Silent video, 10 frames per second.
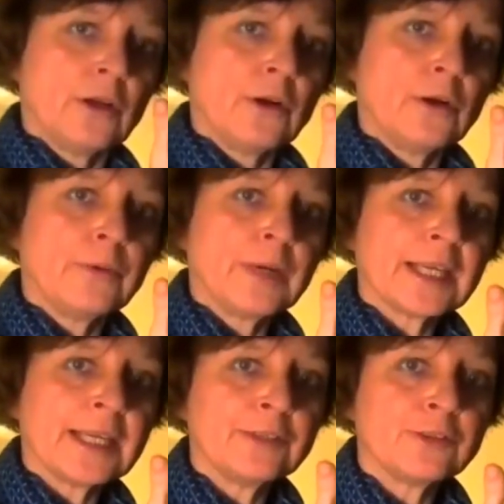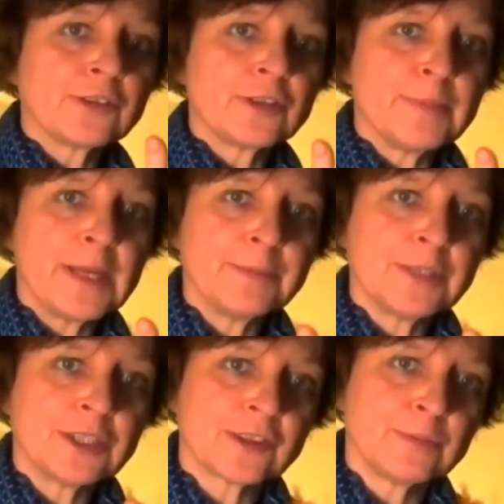or one can also maybe
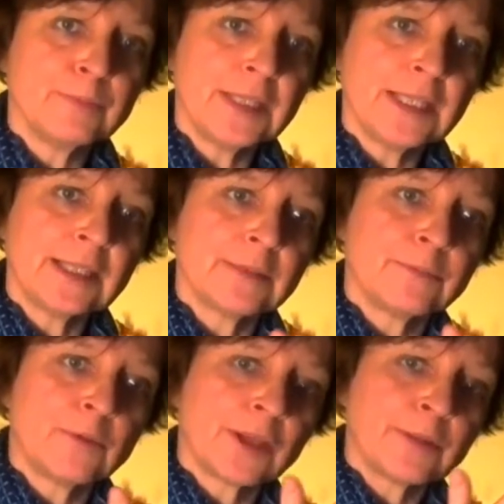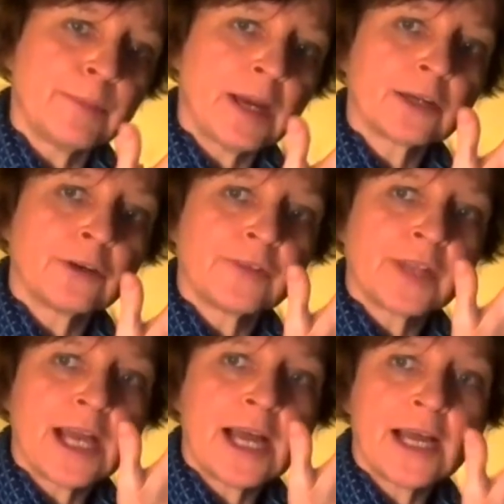just meet them with the back of the
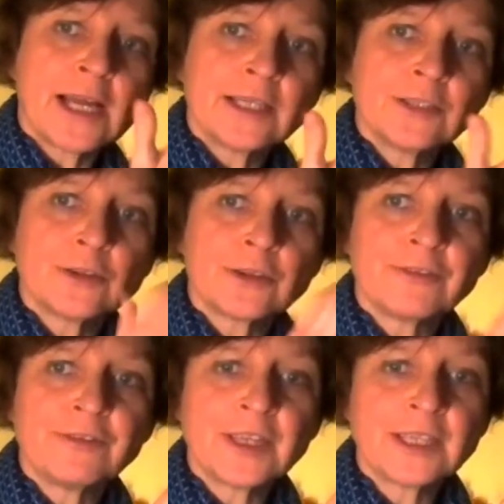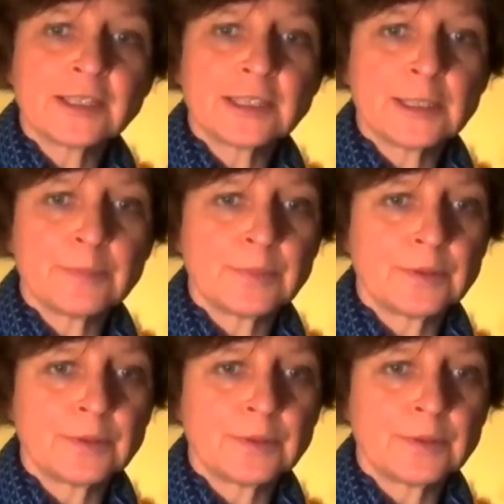hand or the fingertip